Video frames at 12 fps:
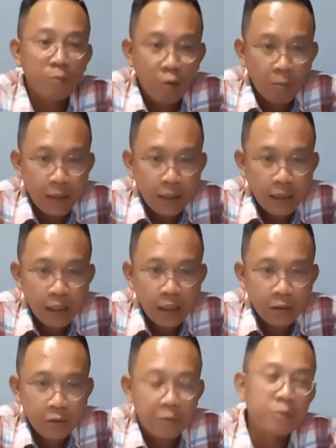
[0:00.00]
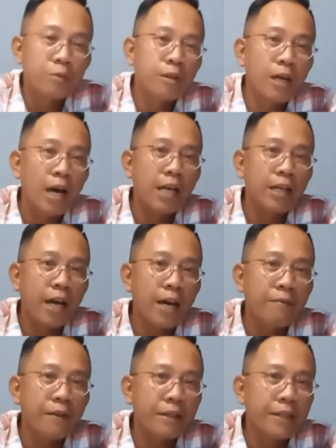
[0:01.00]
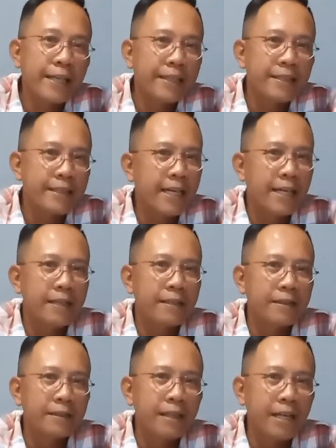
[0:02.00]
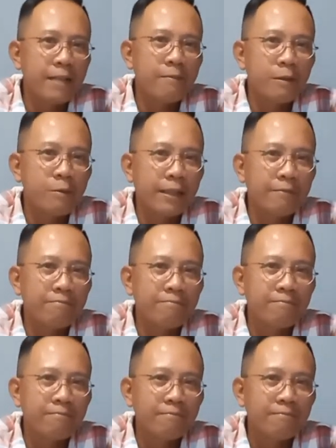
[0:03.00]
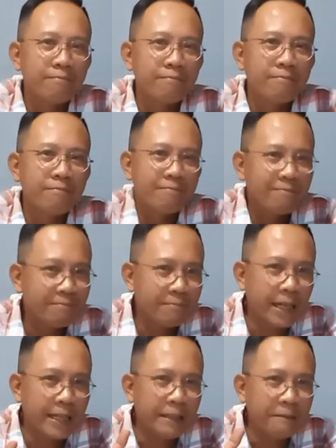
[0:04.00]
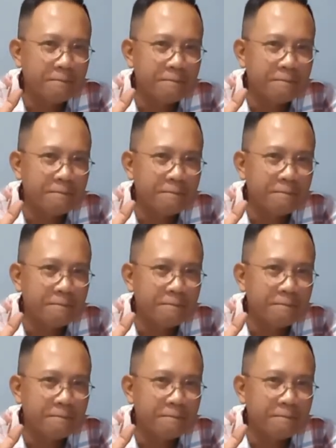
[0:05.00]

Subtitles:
wabarakatuh. And have a great day, everyone. Bye.